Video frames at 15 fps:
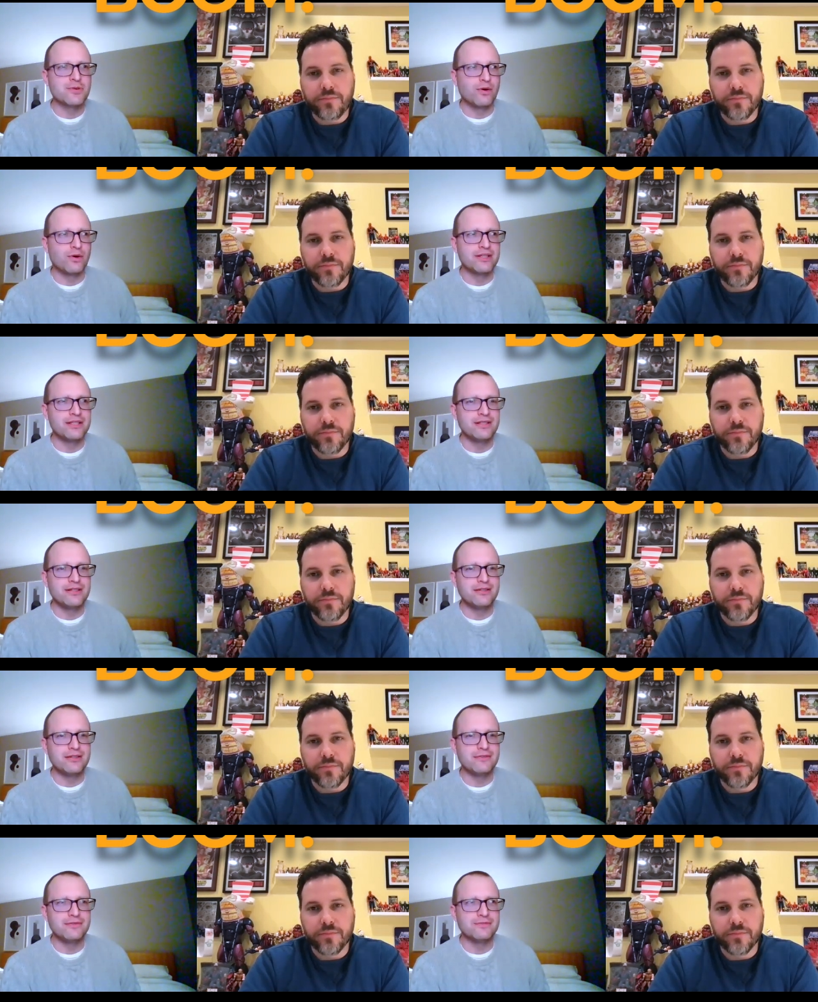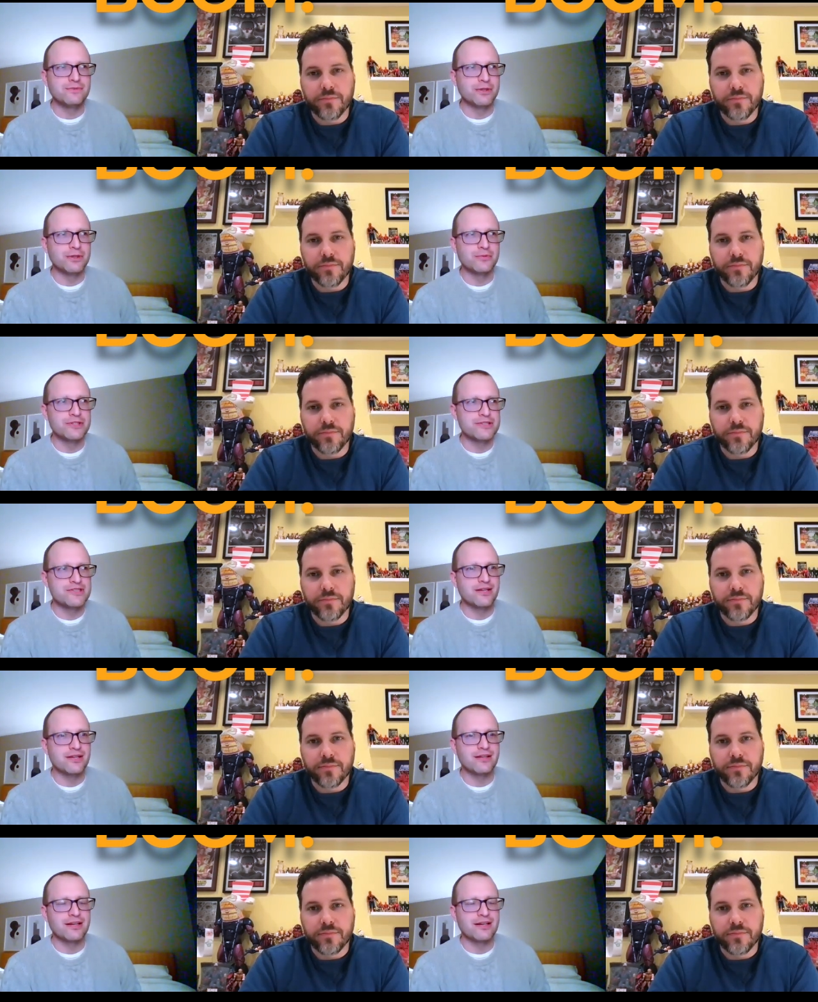Speaker 1: 20 what do we
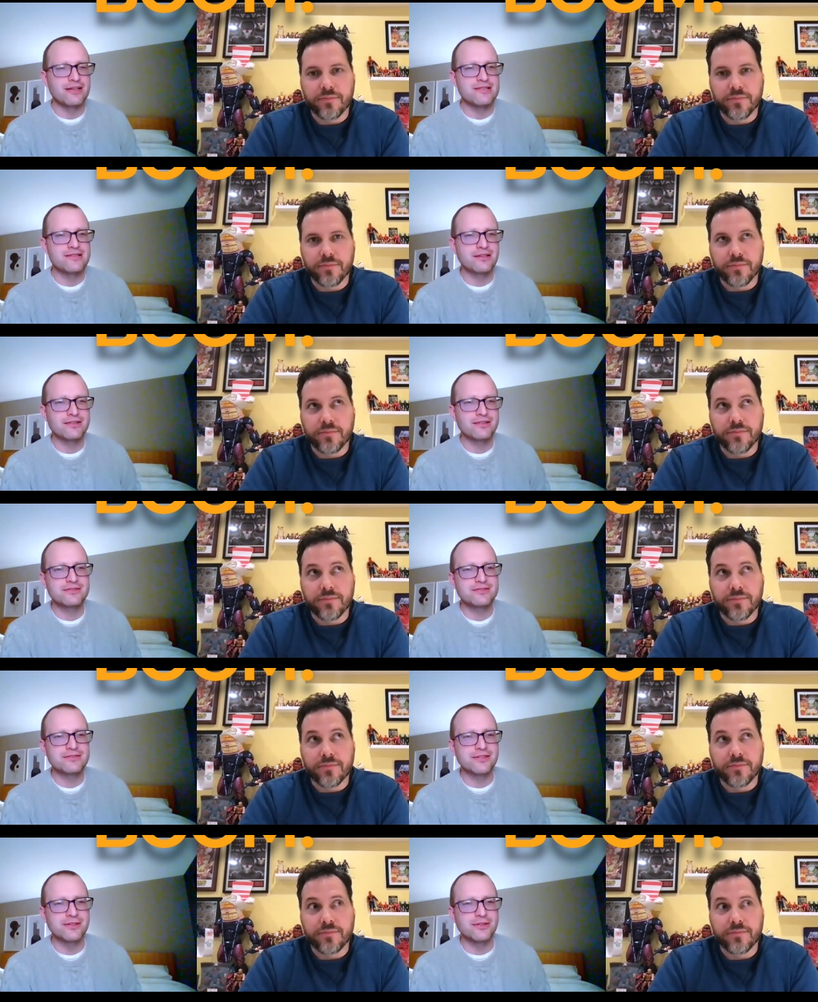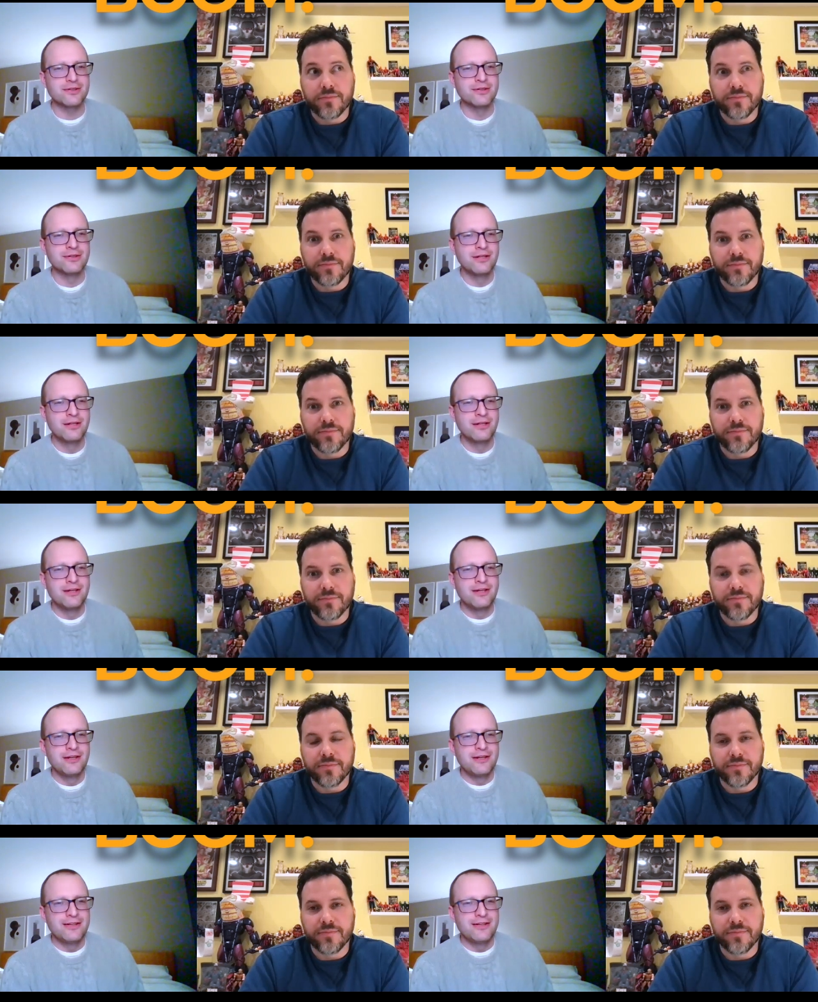say 96 so
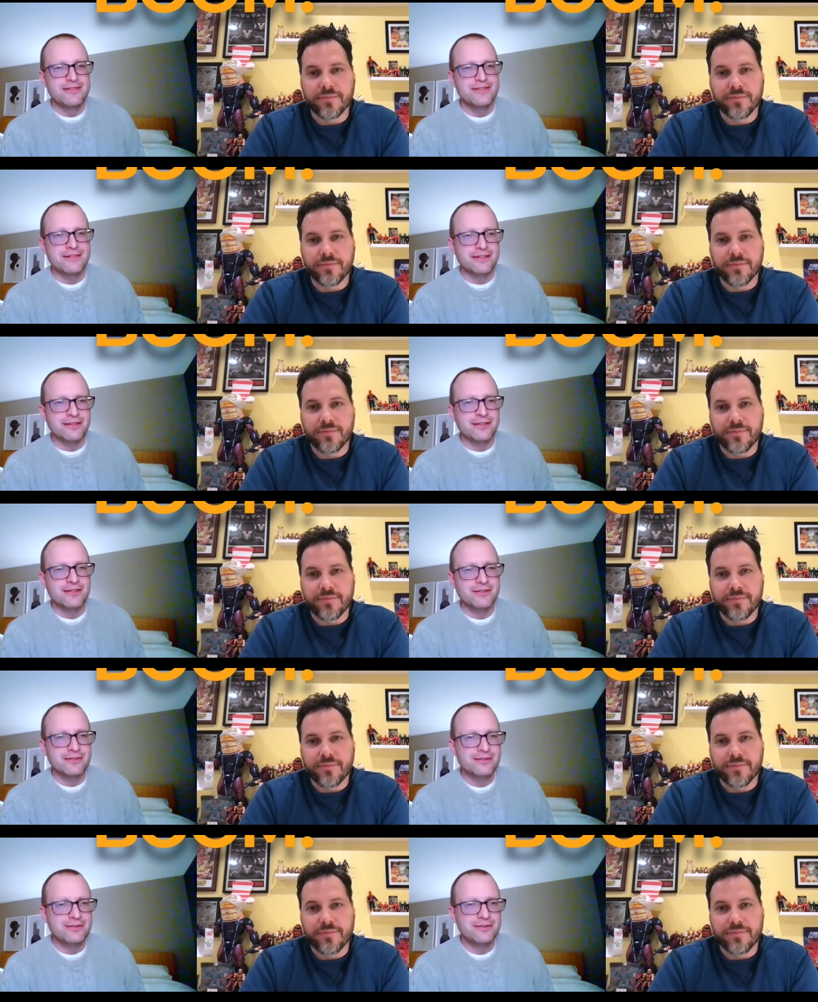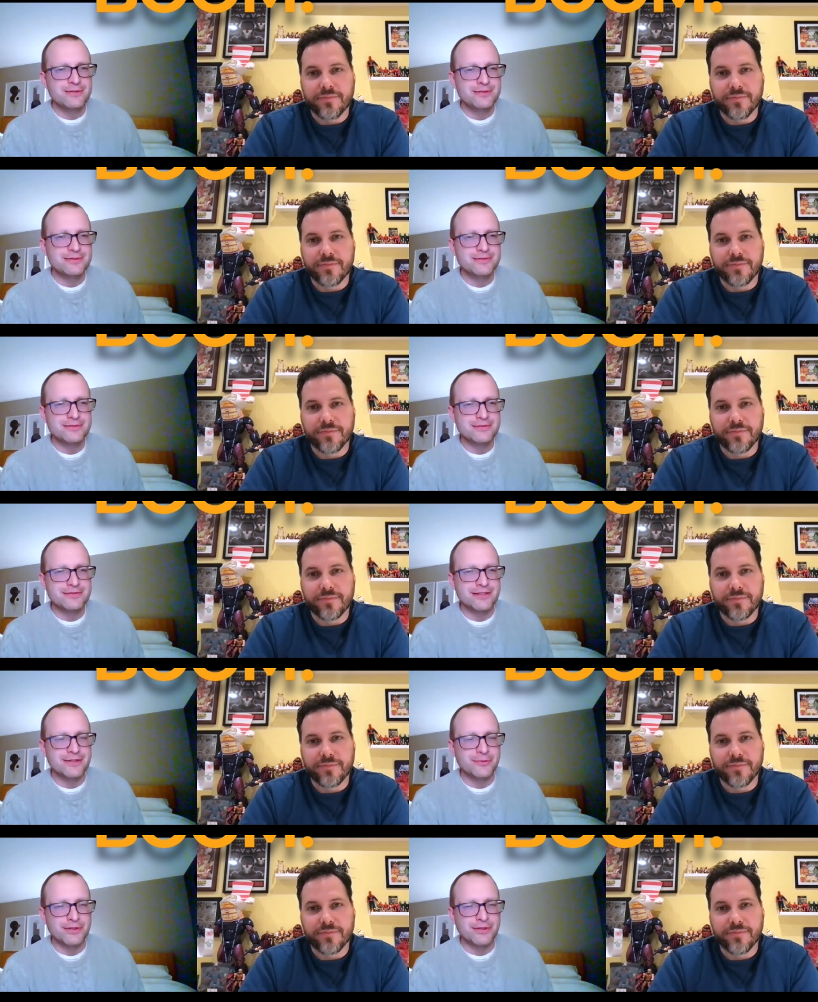it's like
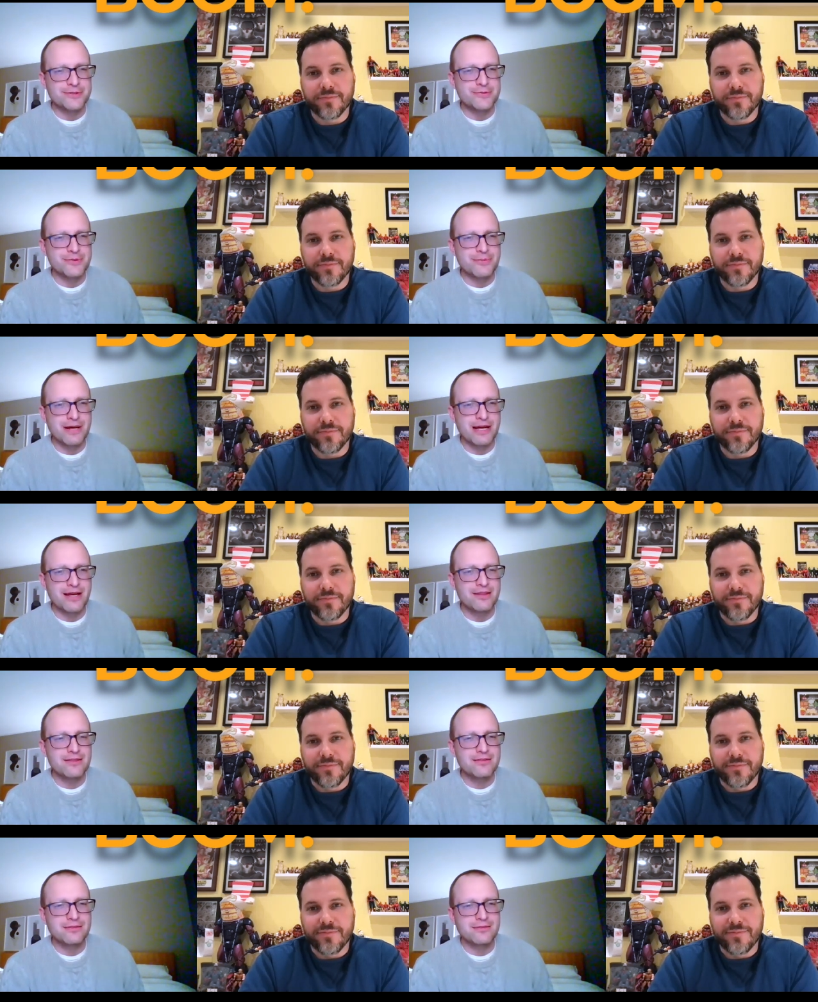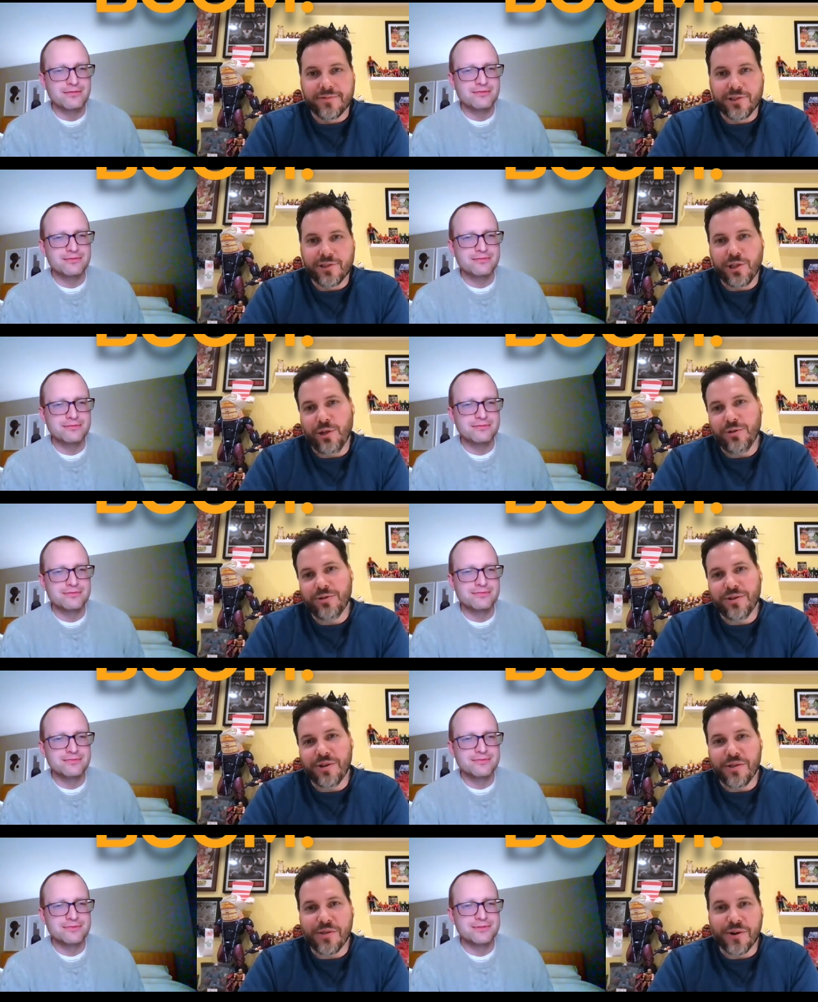i don't want to do the math
Speaker 2: closer to
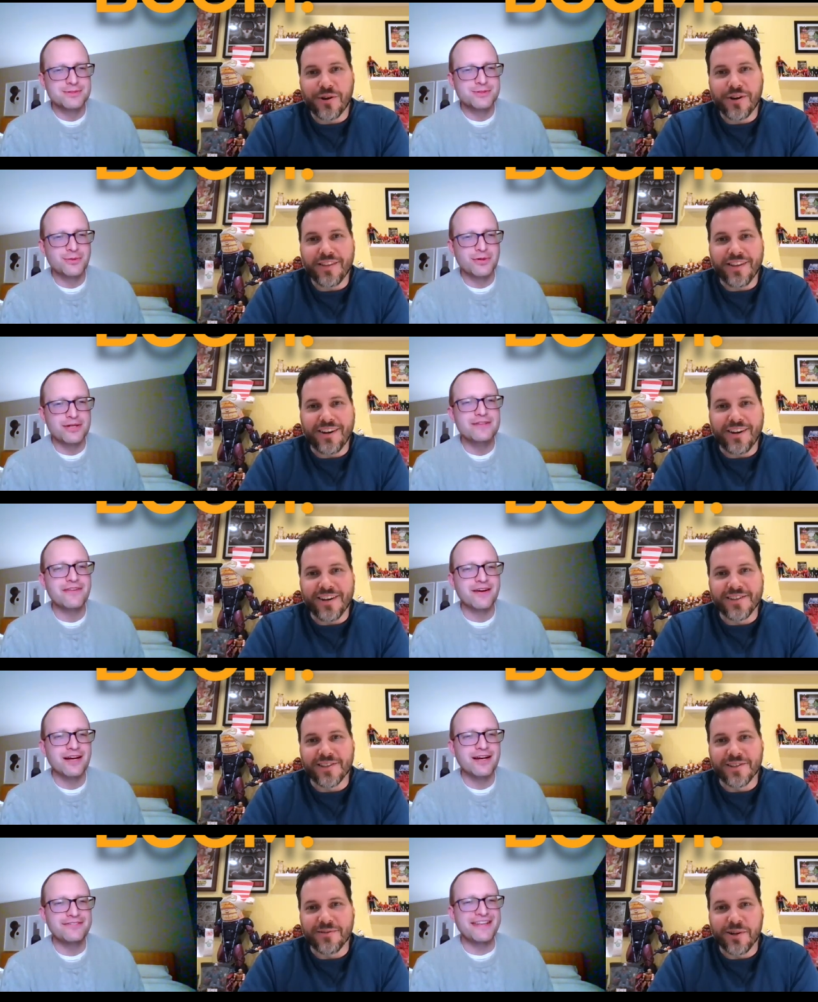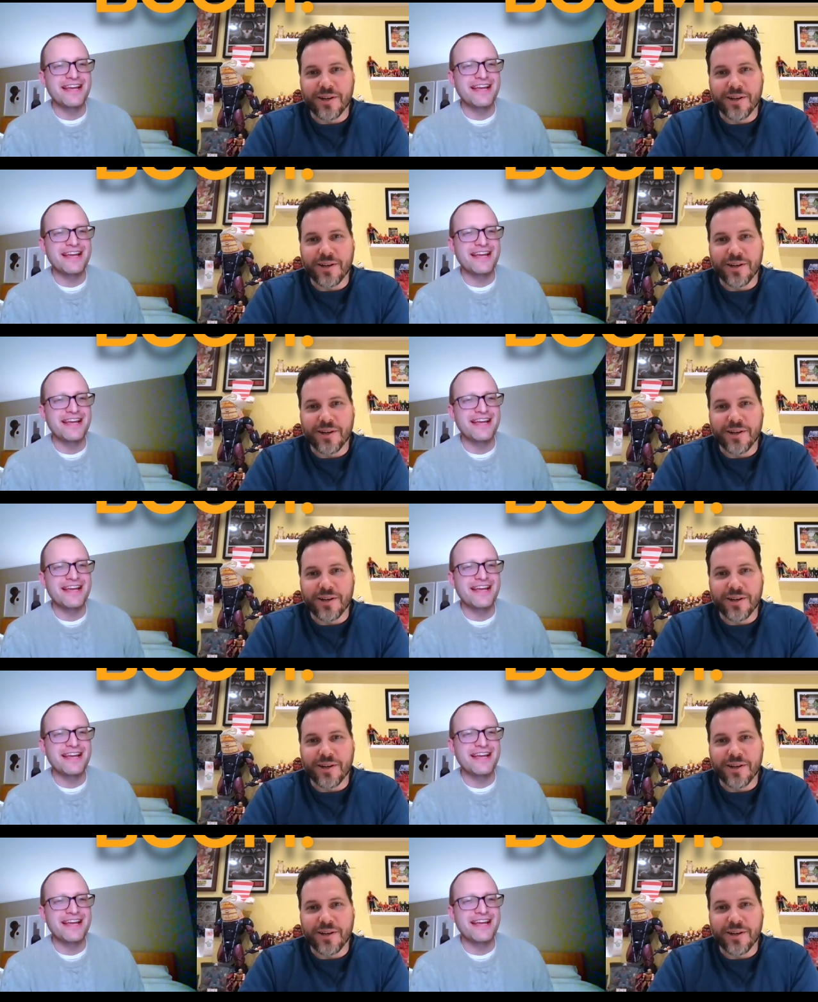30 than 25